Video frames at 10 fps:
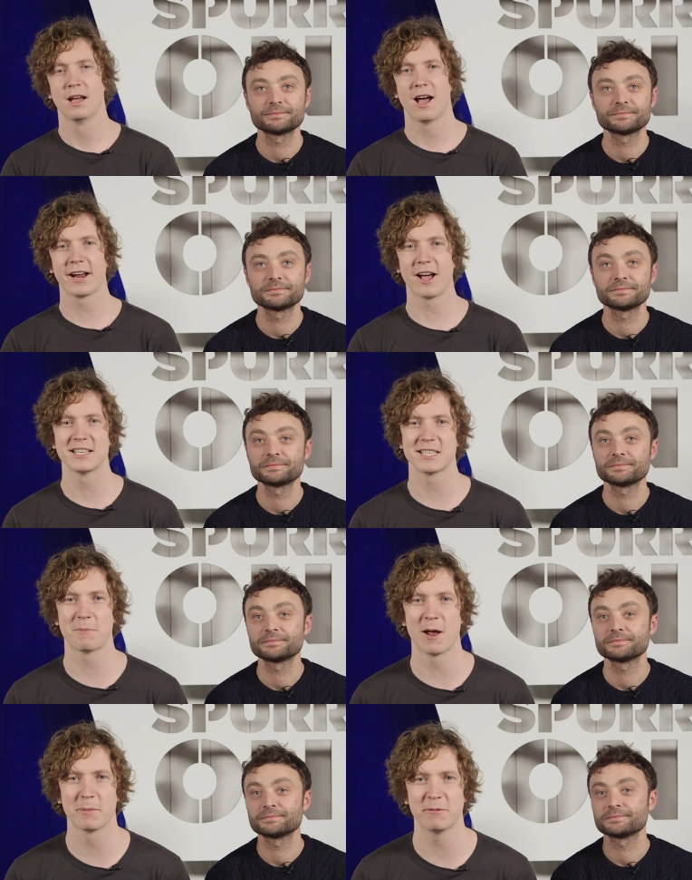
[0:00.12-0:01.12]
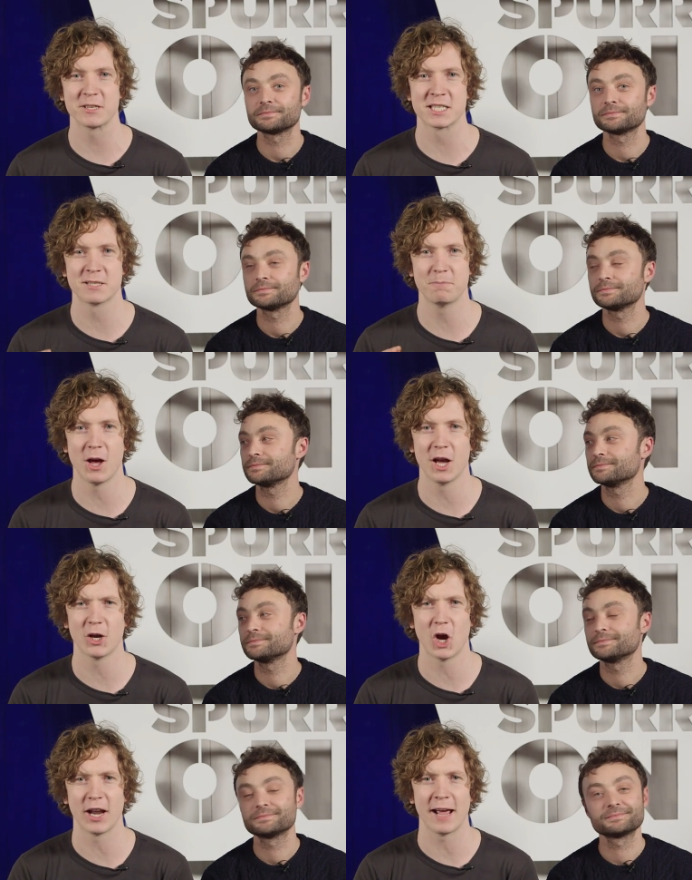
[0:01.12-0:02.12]
Speaker 1: Hi guys, it's Barnaby for Spurred
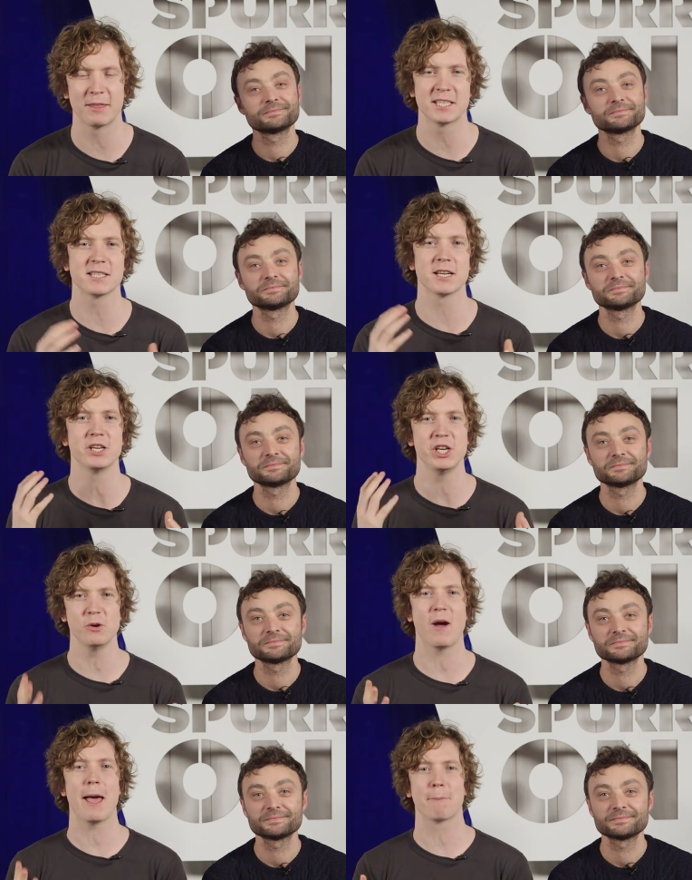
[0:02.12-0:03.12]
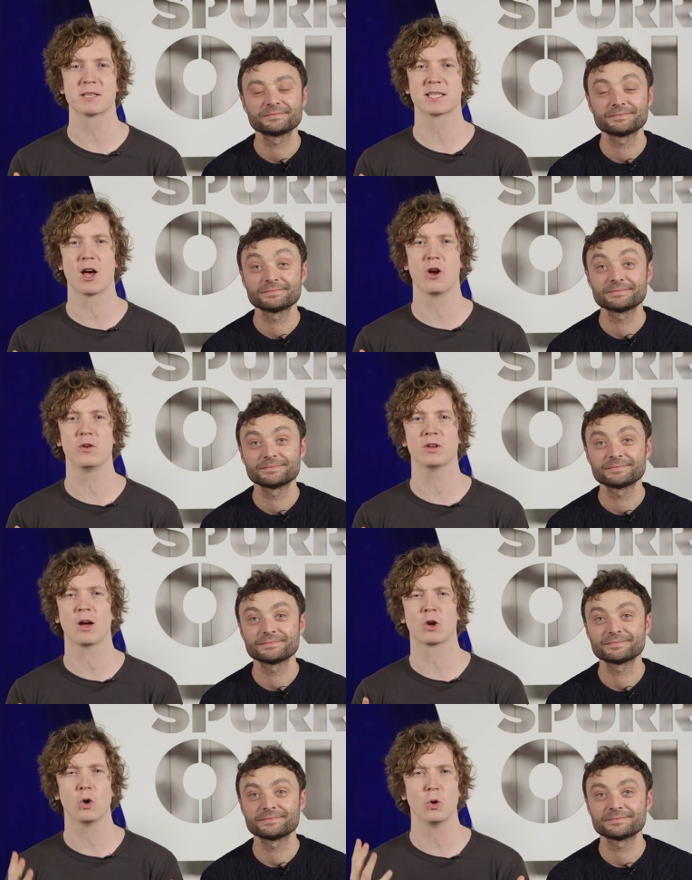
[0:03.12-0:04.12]
On, and this is a new episode
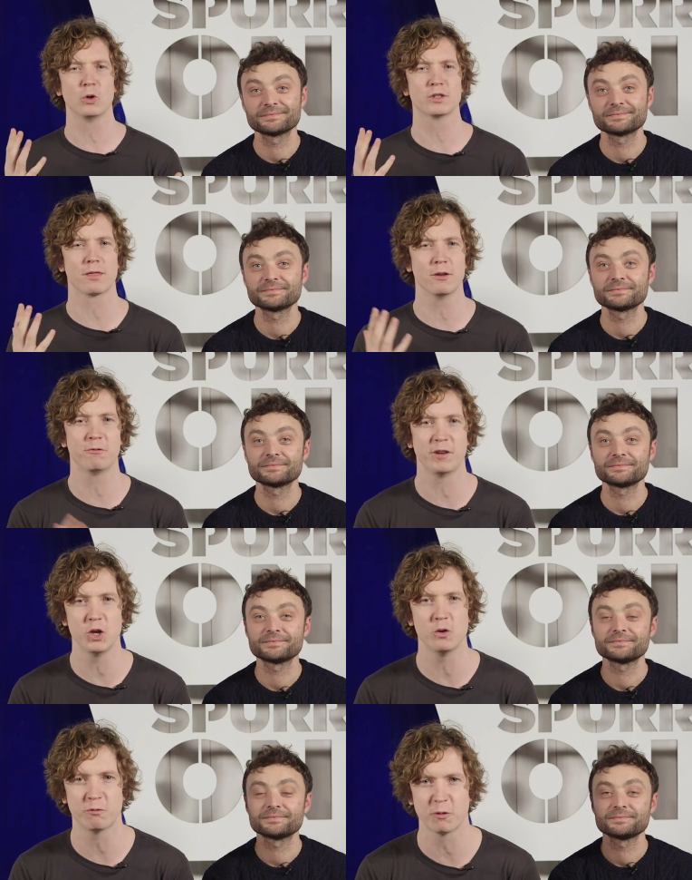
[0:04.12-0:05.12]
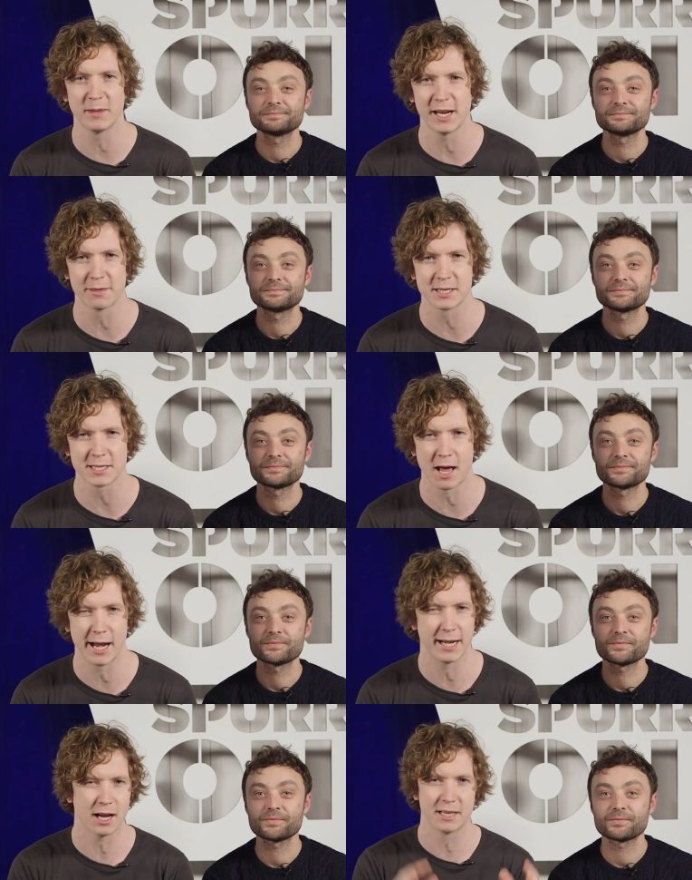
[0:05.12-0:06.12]
called The View from the Other
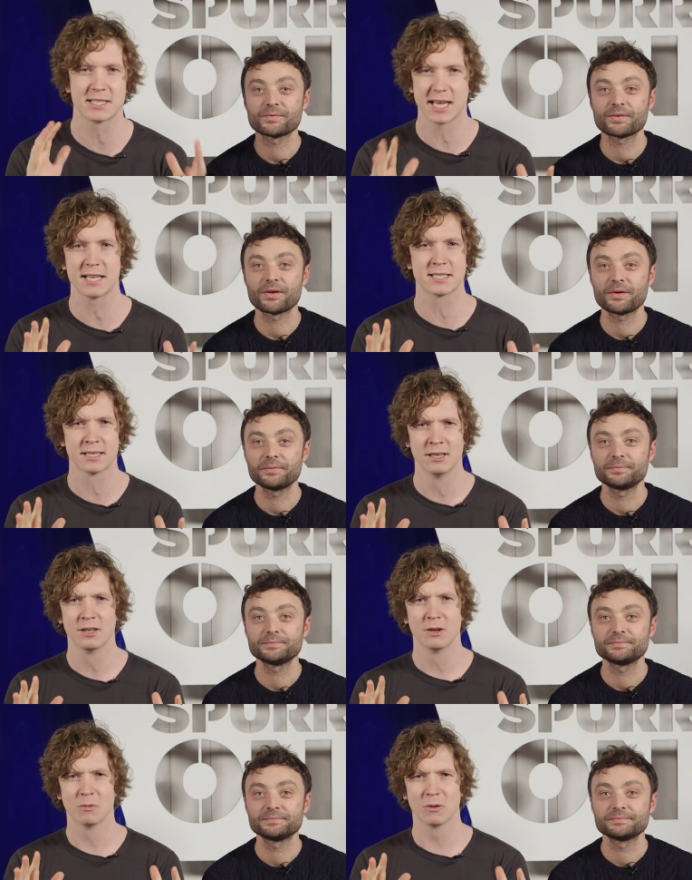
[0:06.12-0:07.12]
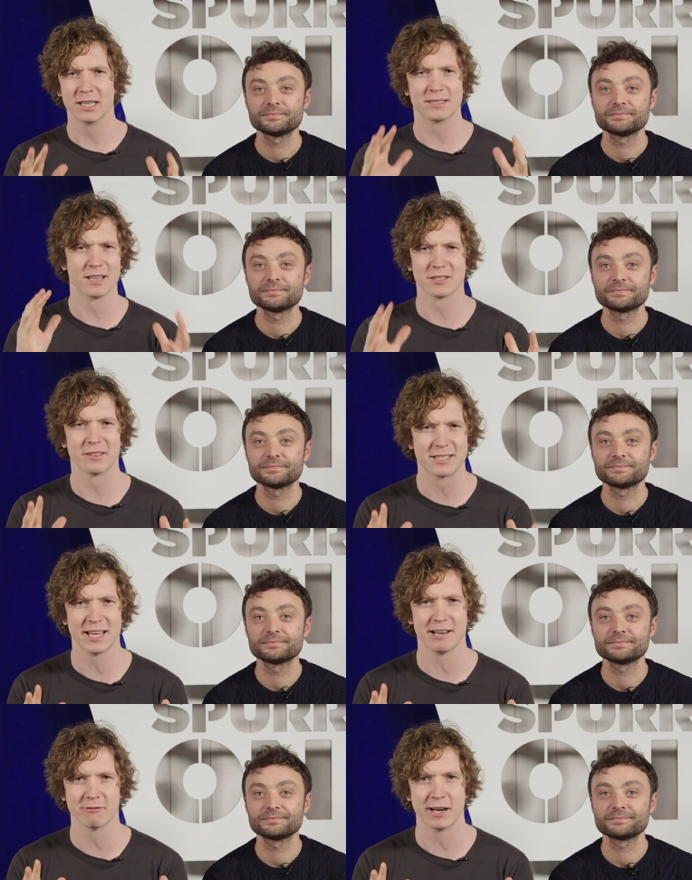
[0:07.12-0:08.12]
Side. It kind of says what it does on the
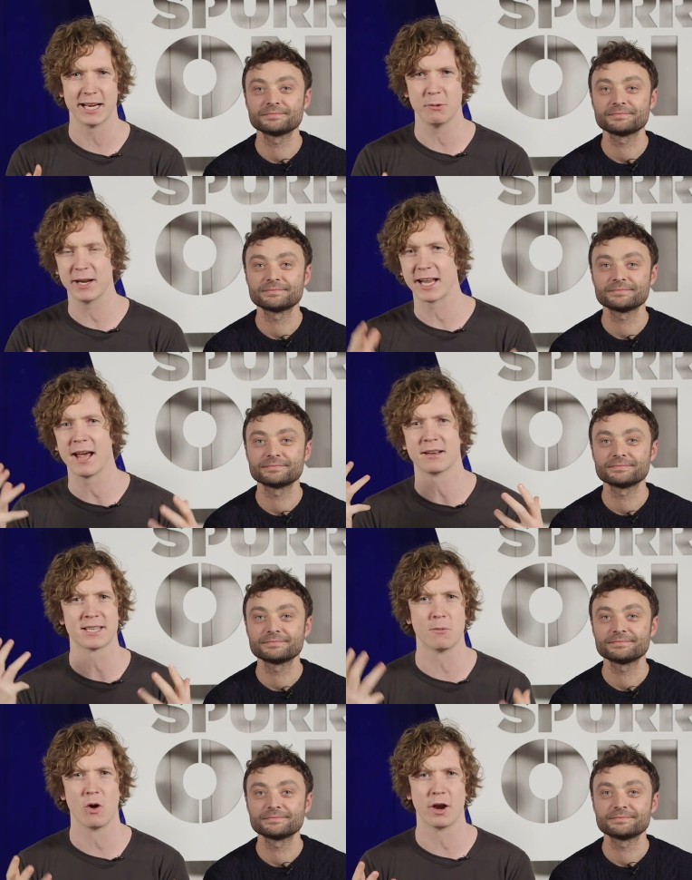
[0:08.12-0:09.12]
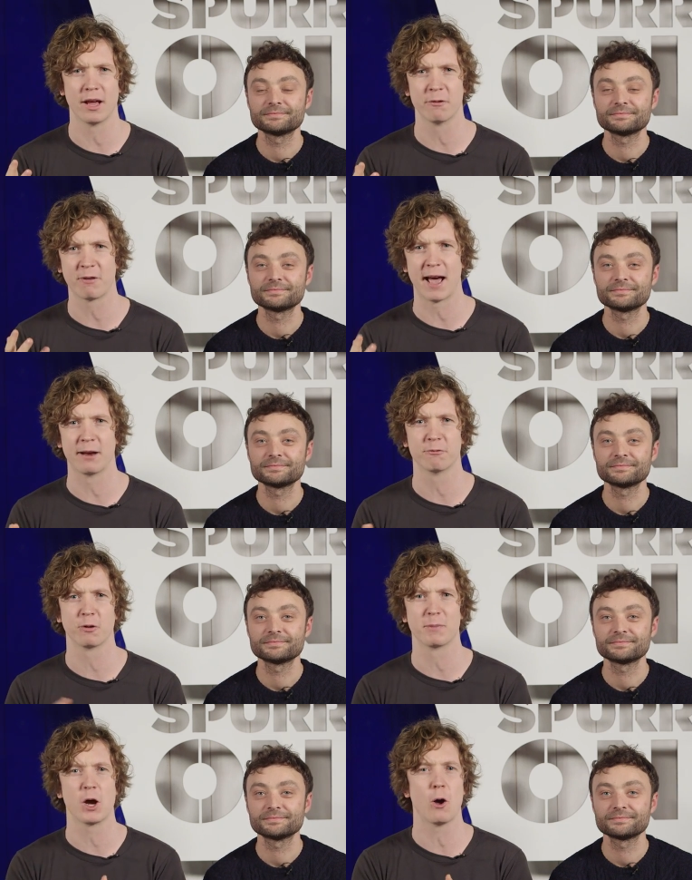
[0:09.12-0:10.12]
tin, really. We get someone, a fan
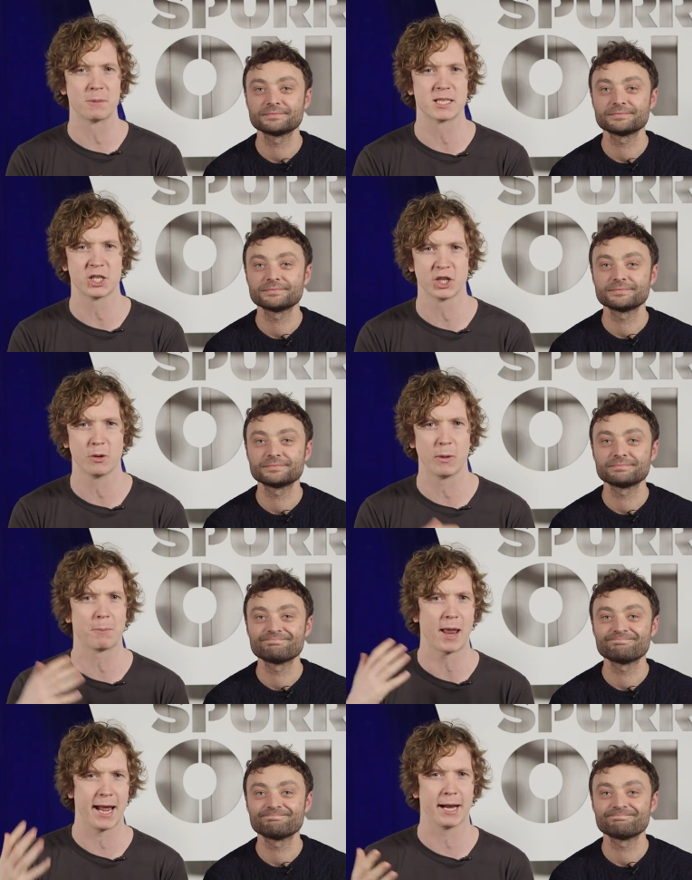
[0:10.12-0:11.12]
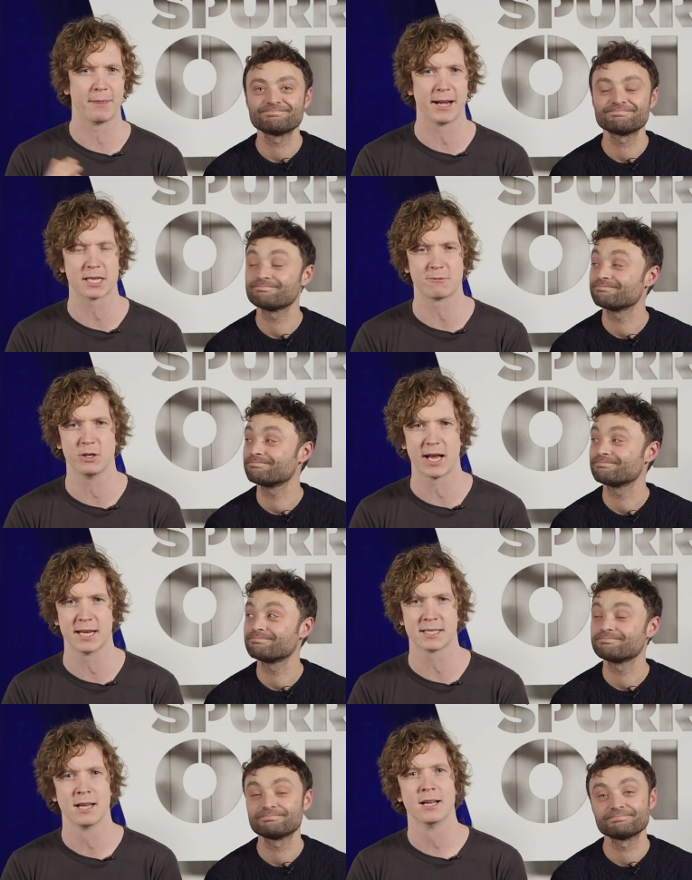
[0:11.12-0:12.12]
from the opposition that we're playing in the next few days,